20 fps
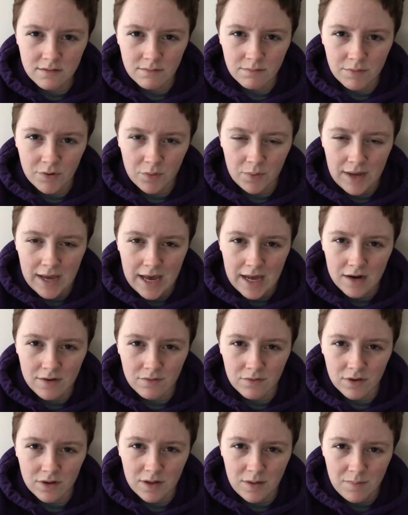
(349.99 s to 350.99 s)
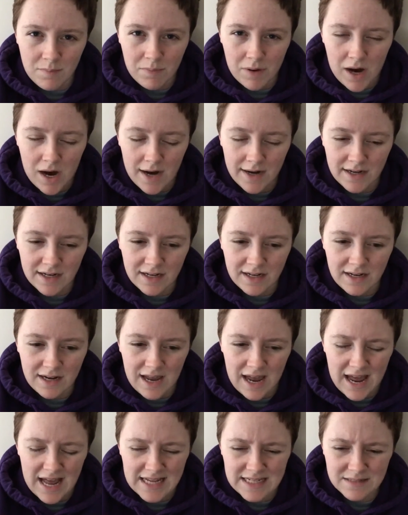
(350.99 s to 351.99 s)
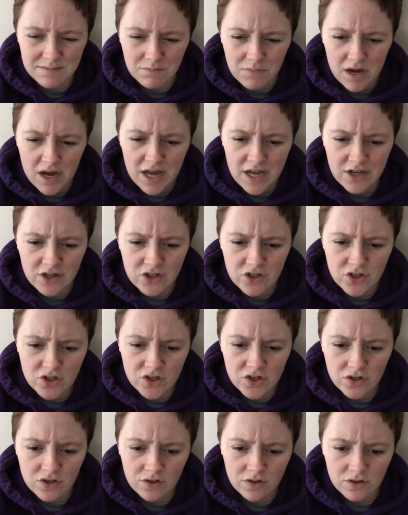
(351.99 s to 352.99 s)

but we hadn't really bonded as much.